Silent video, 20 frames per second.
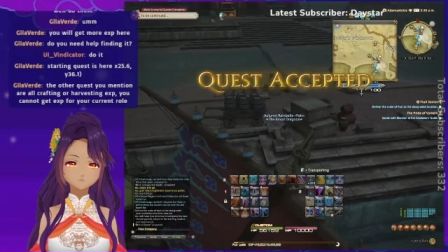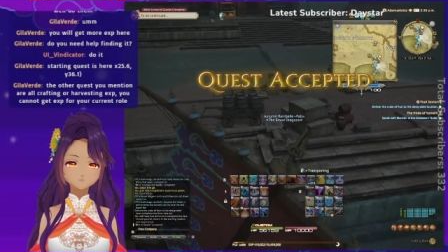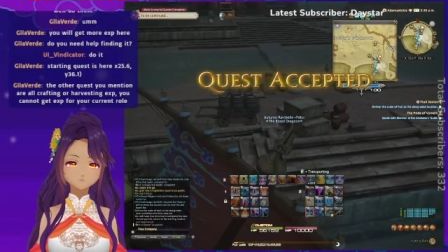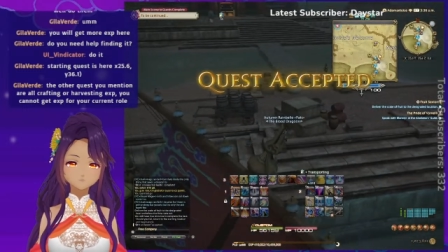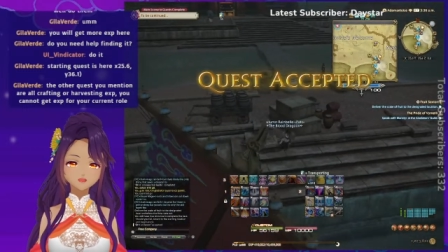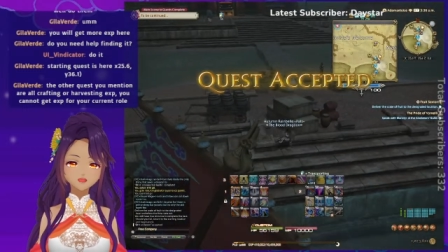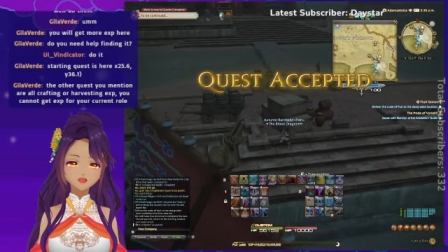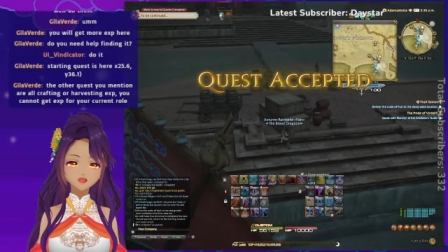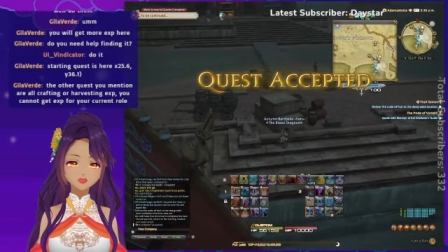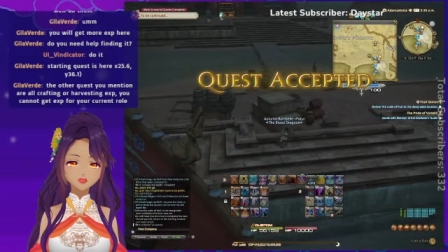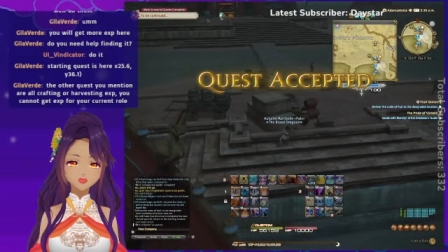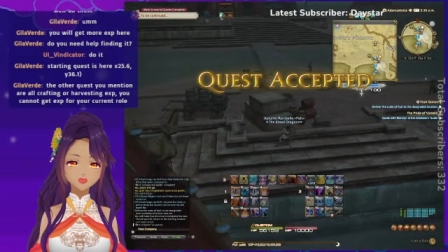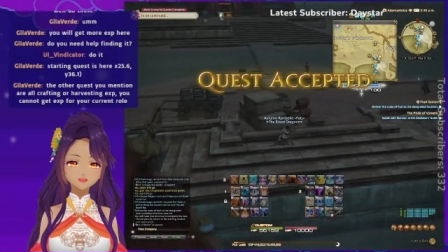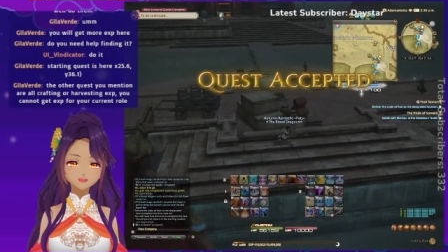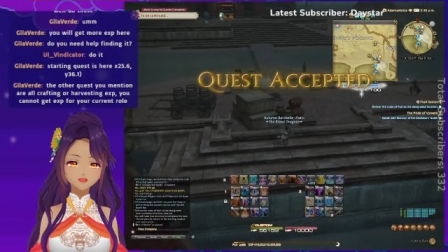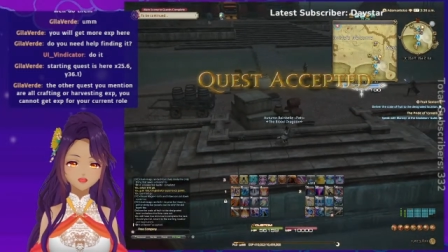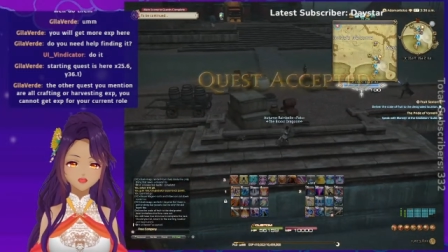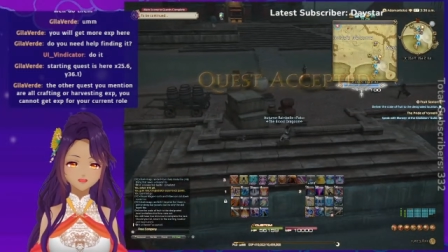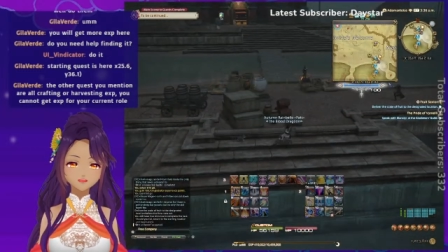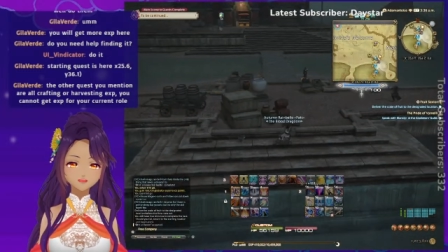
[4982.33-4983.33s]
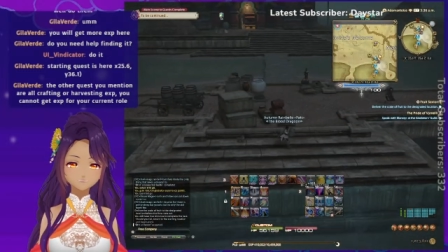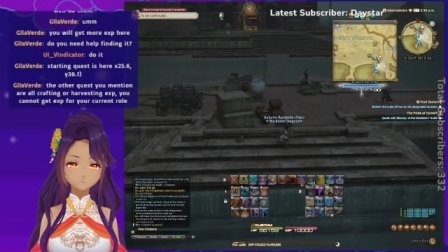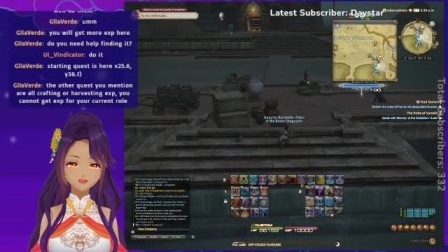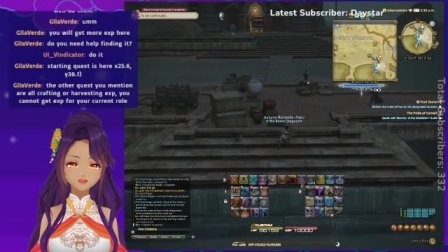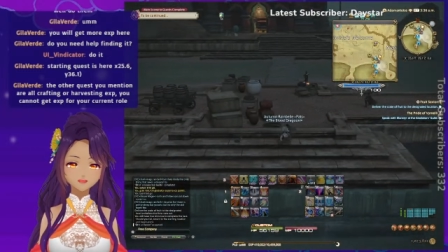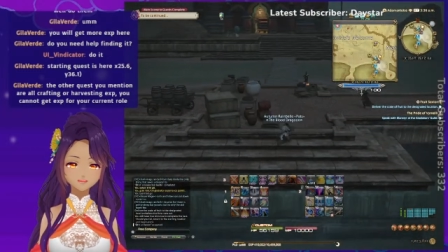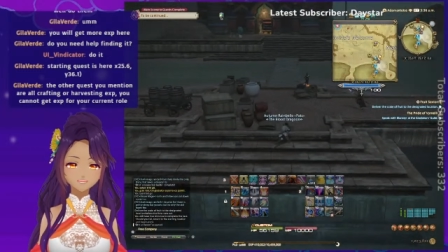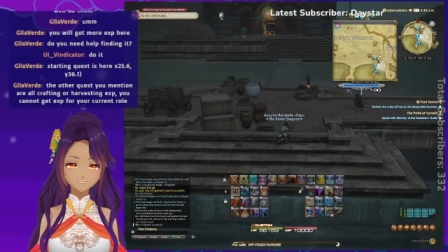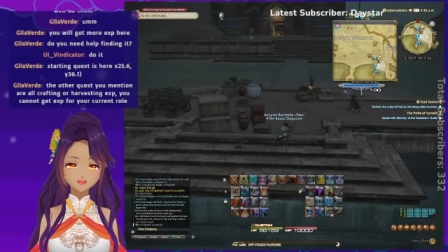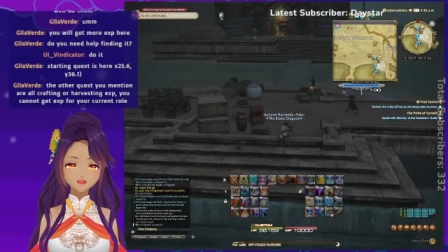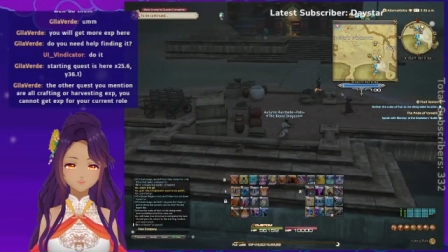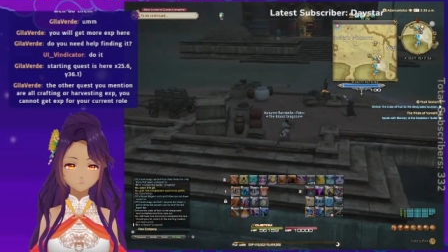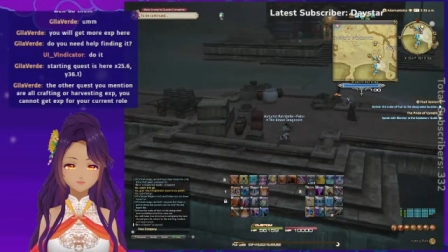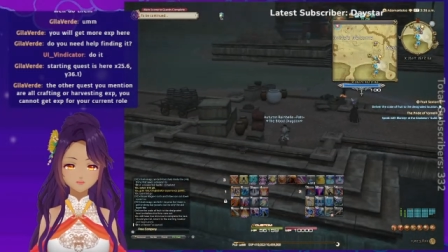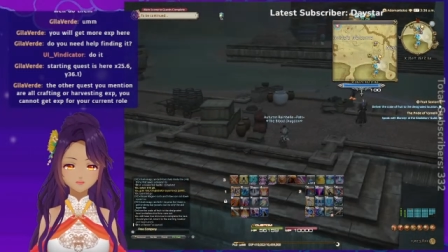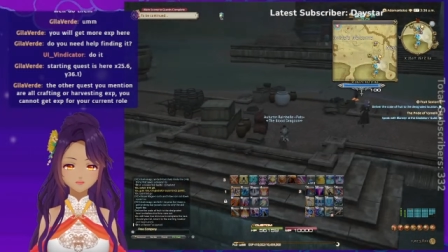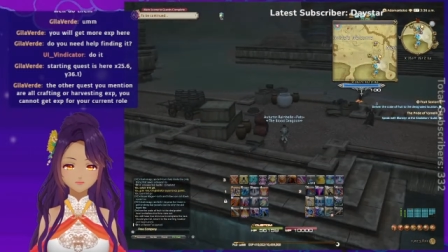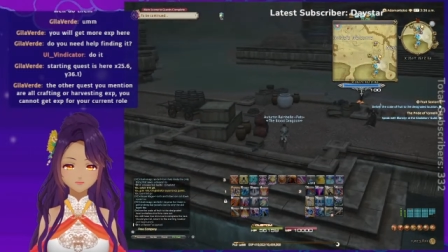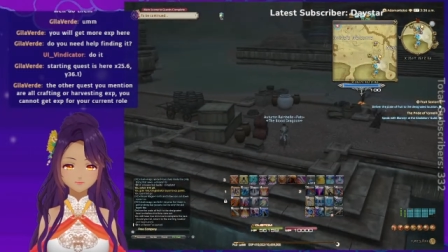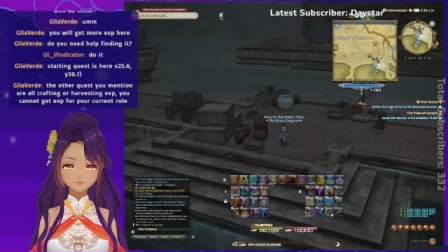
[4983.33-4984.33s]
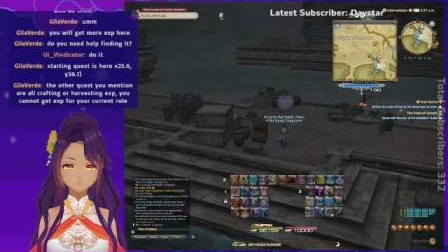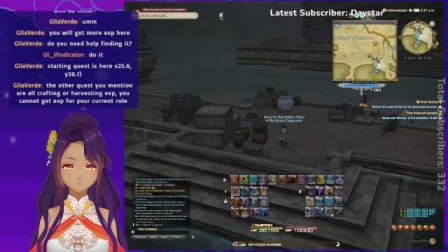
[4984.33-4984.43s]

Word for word: Oh, gods. Okay, I see it.